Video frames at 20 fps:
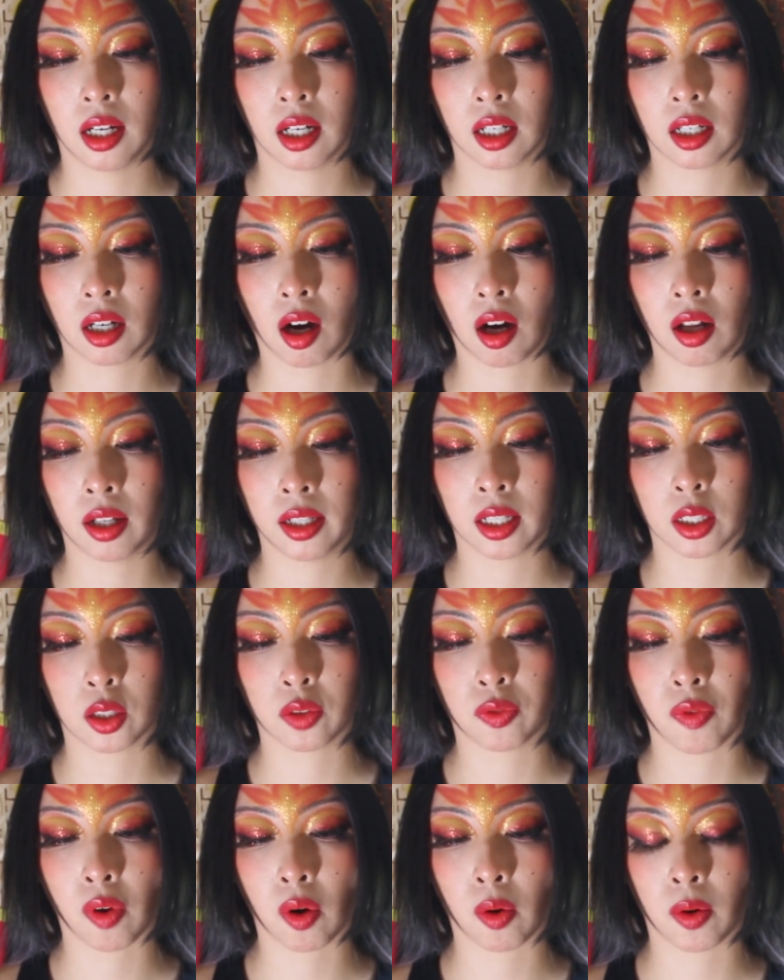calling us
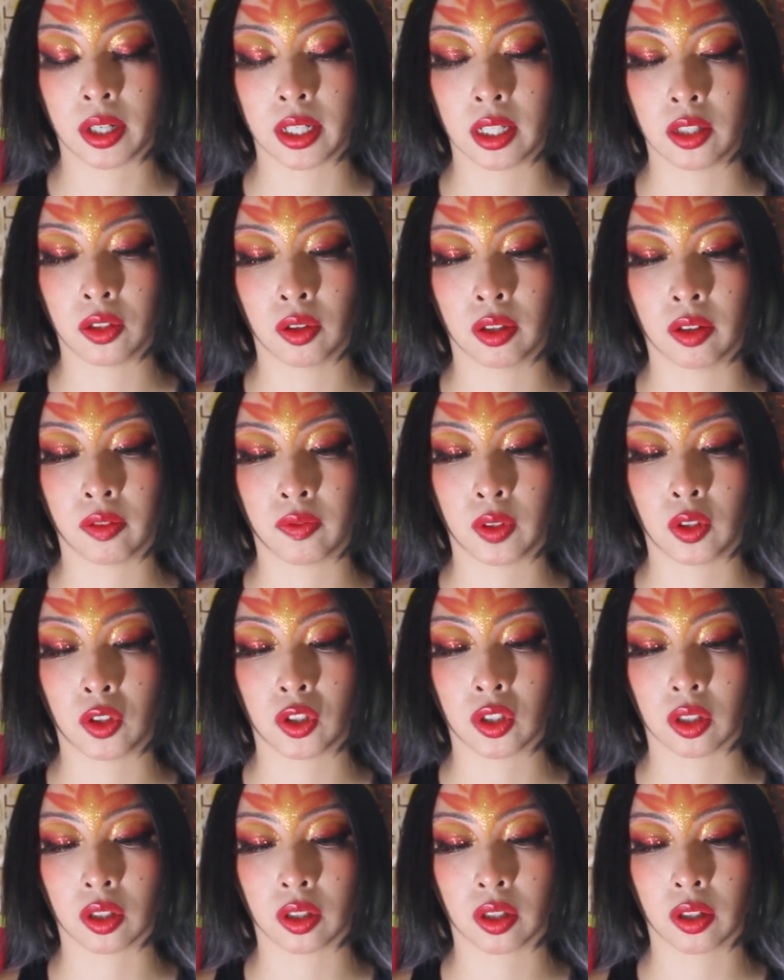forward into the
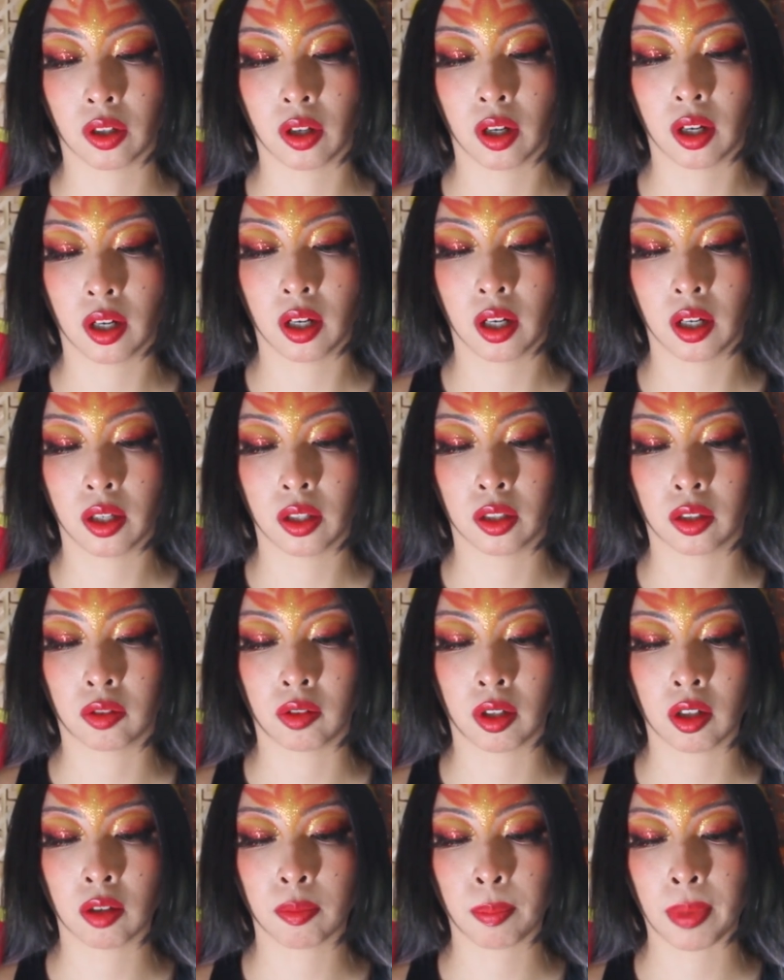future. The
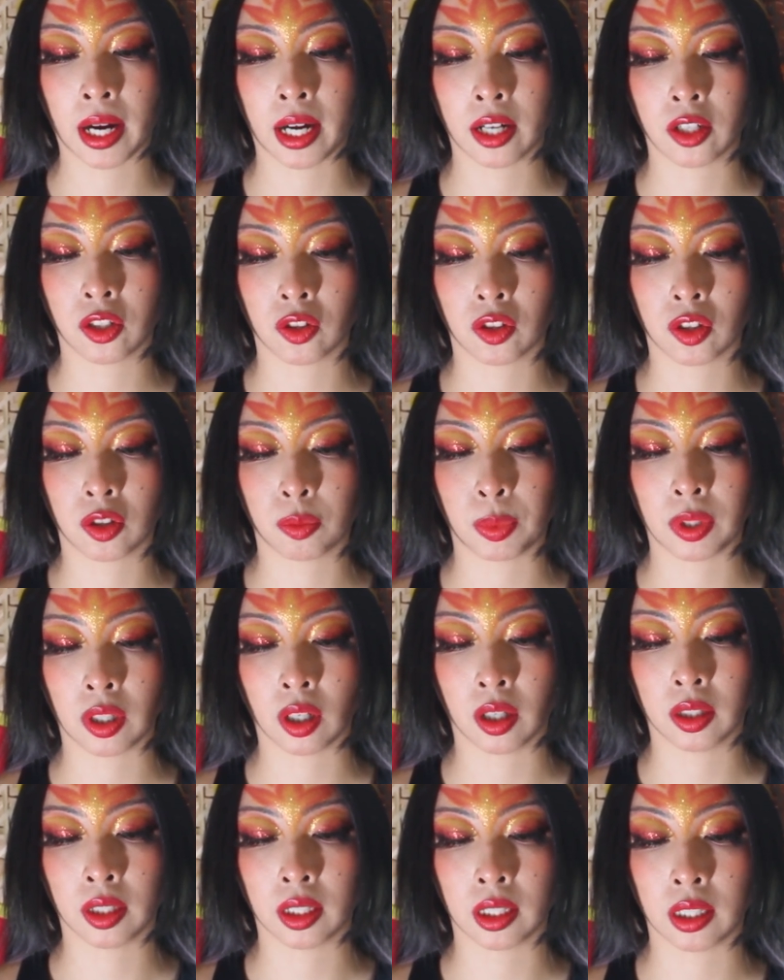greener pastures
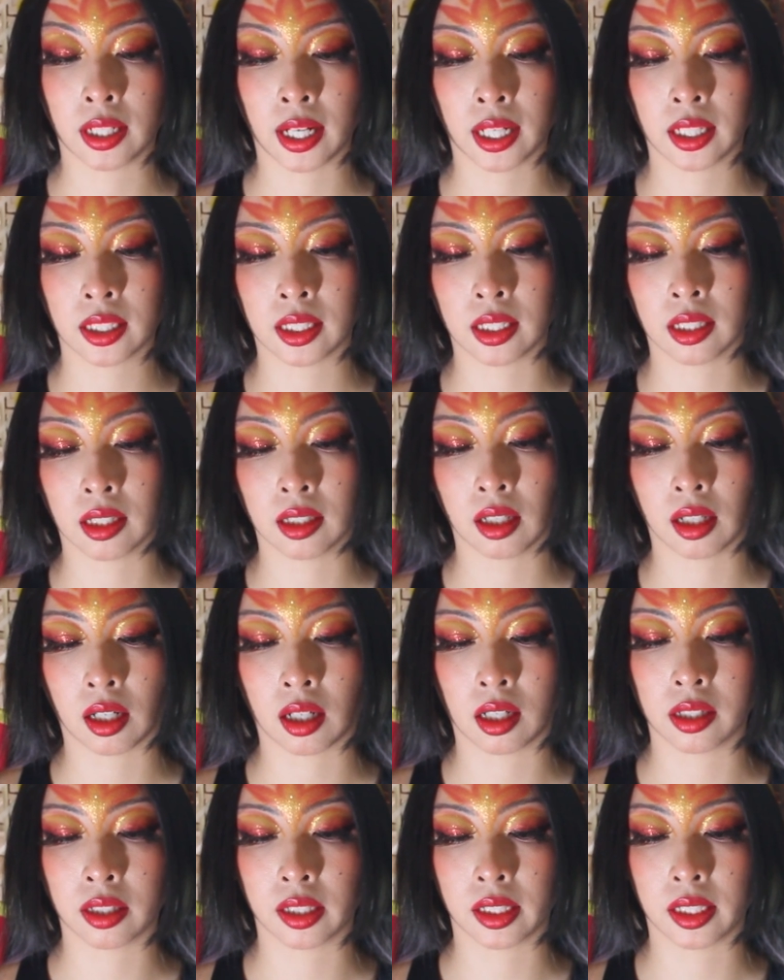beyond the next hill are
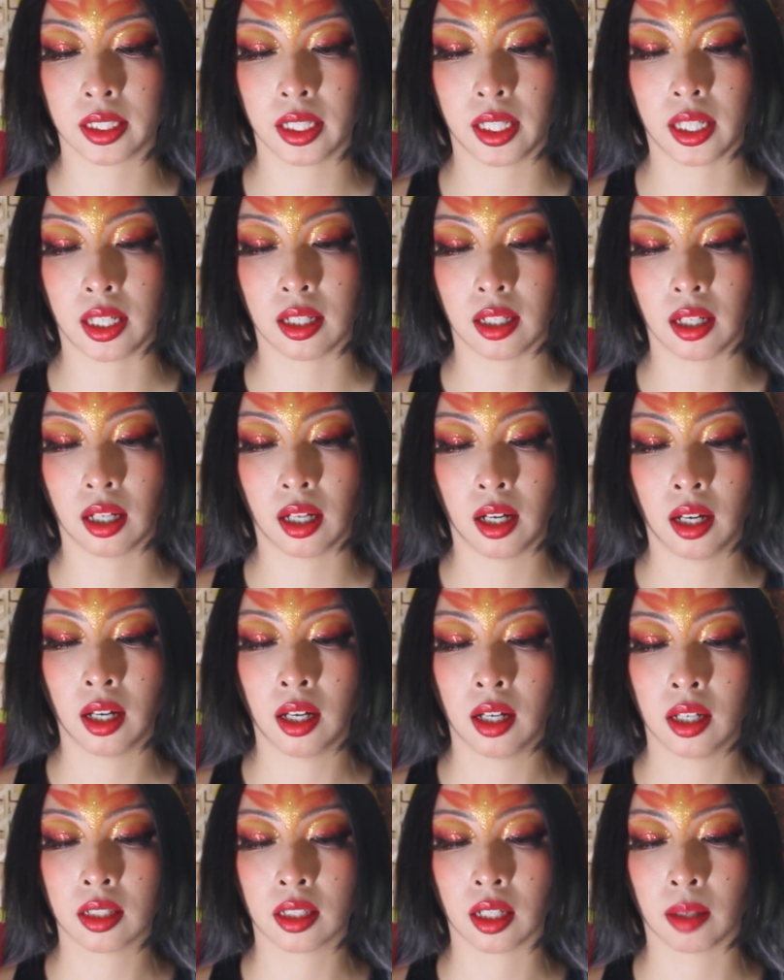hard to see.
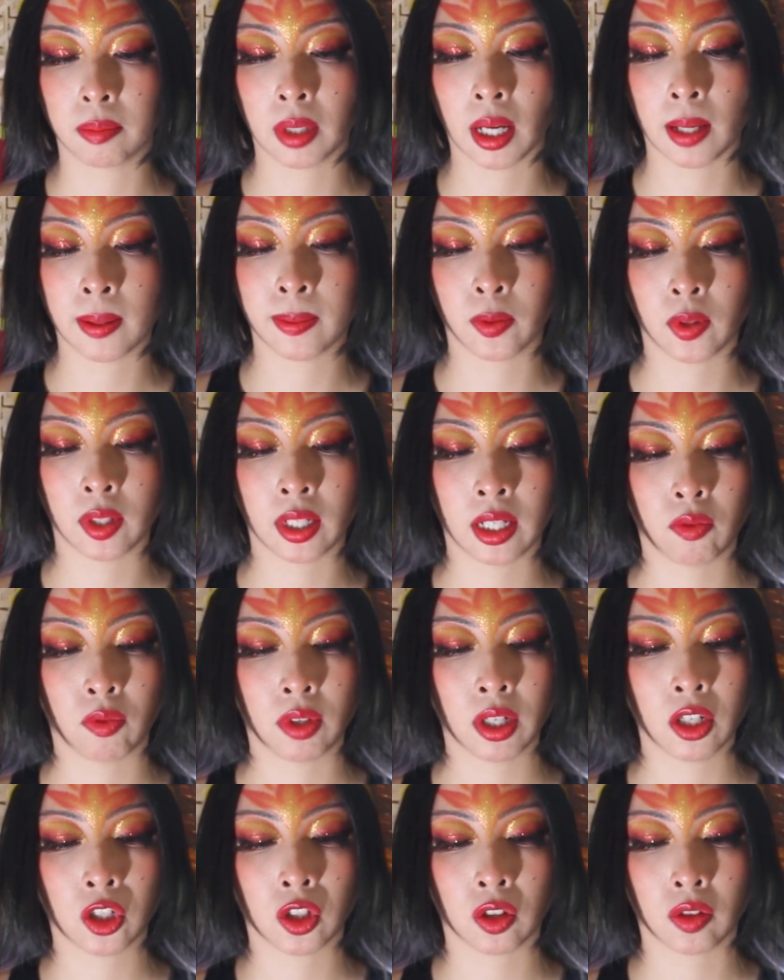Sometimes we need
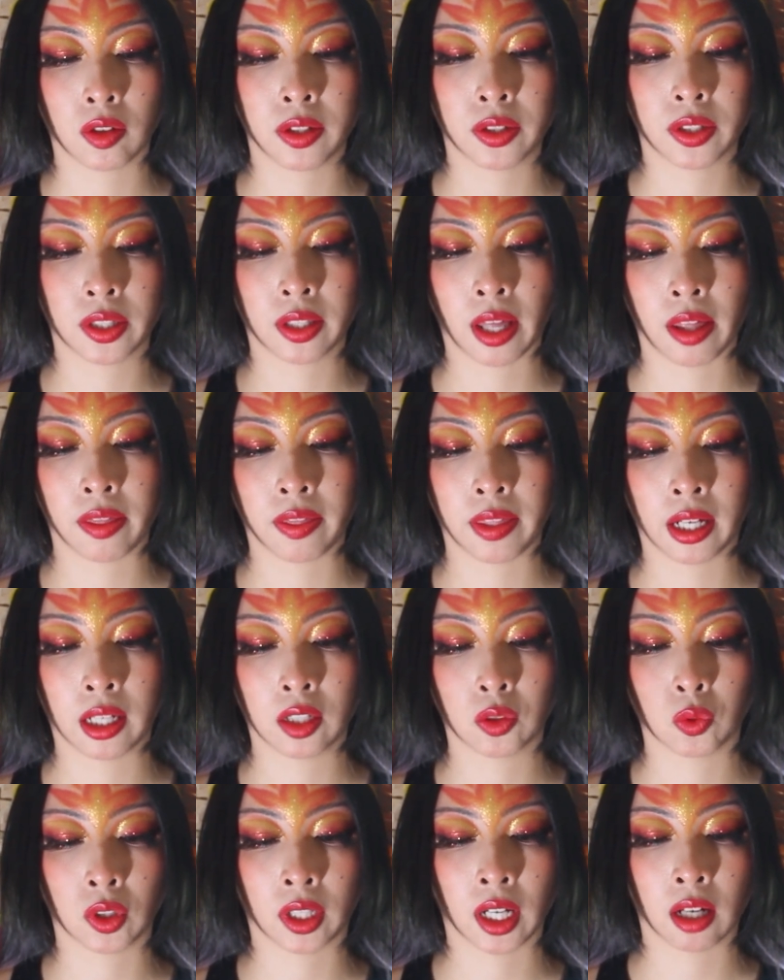reassurance that things
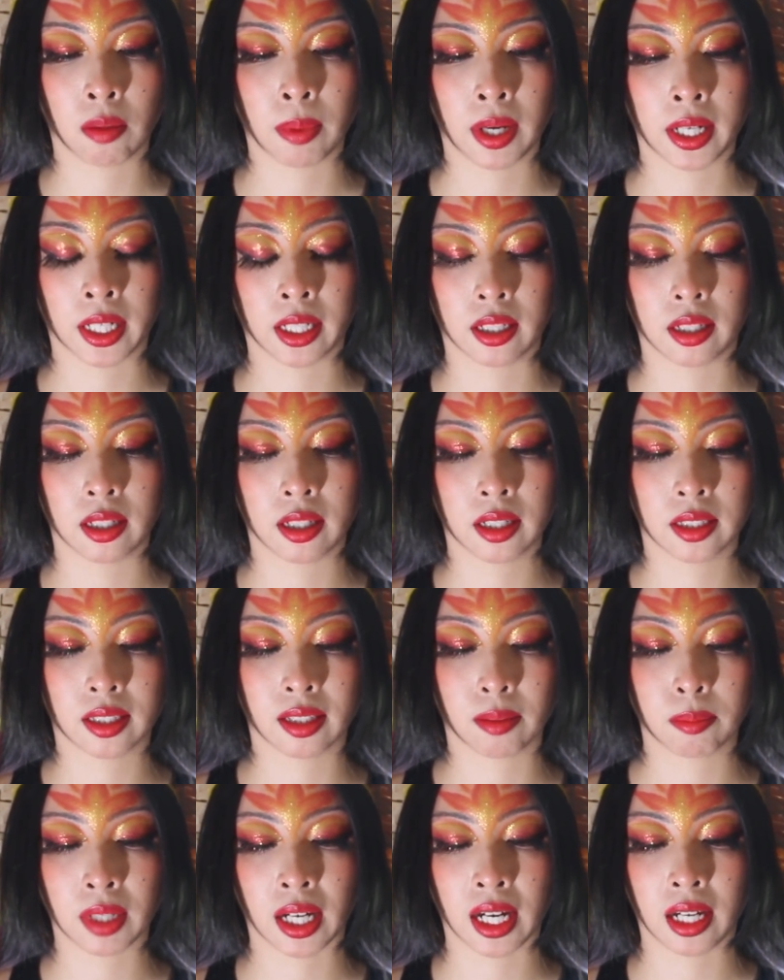will get better.
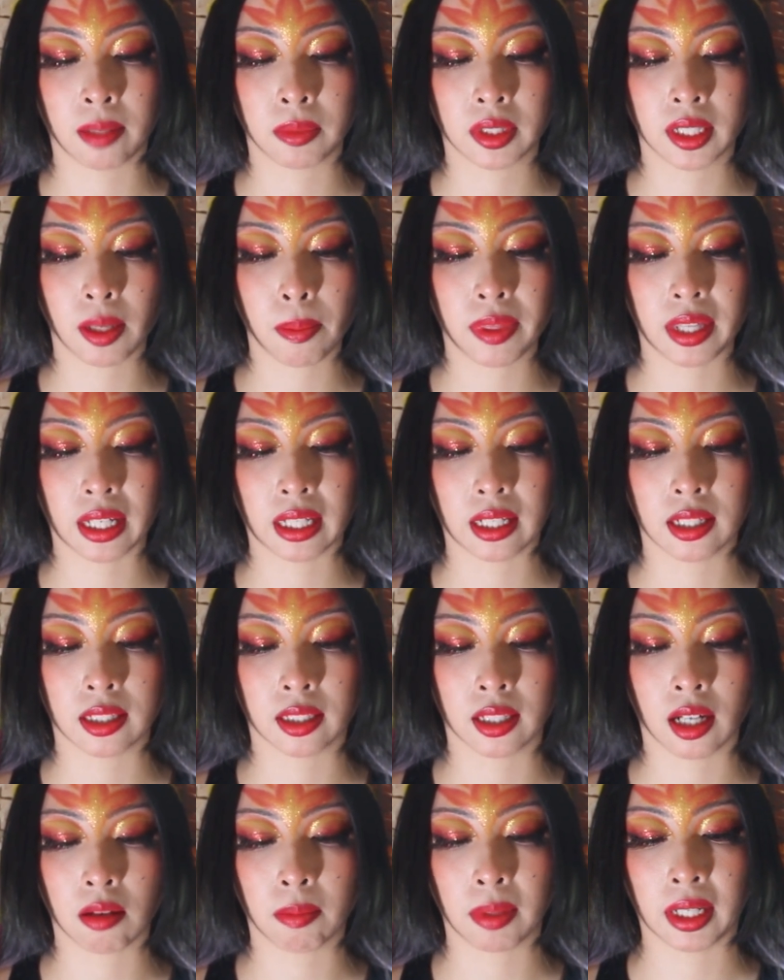Sometimes something is
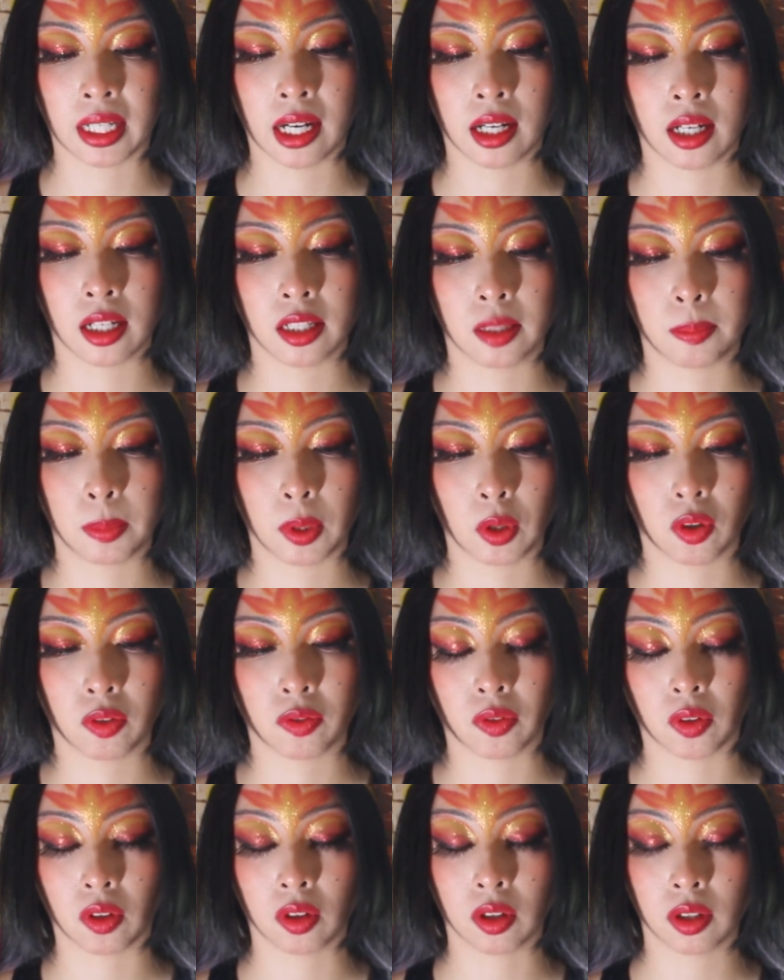coming and it's
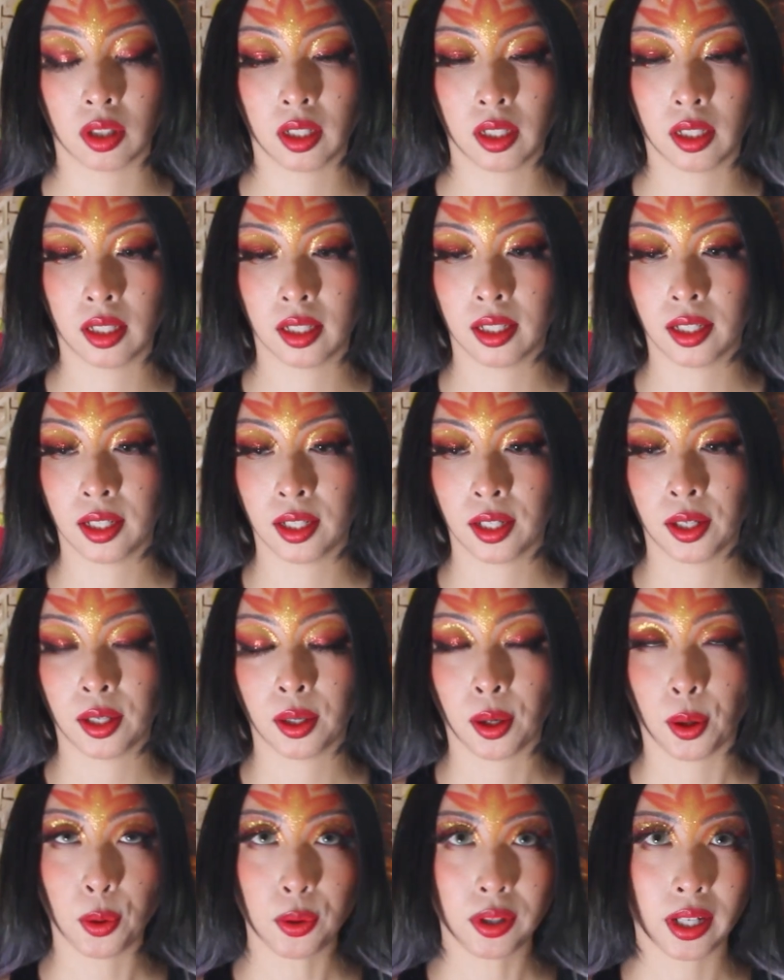beautiful.
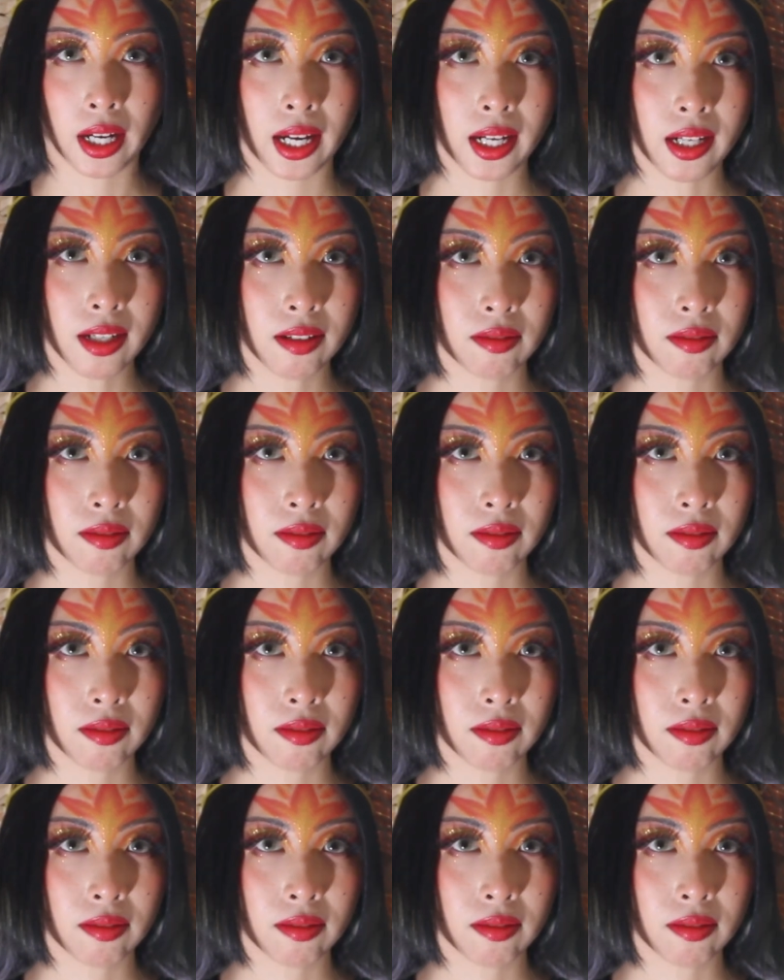Okay.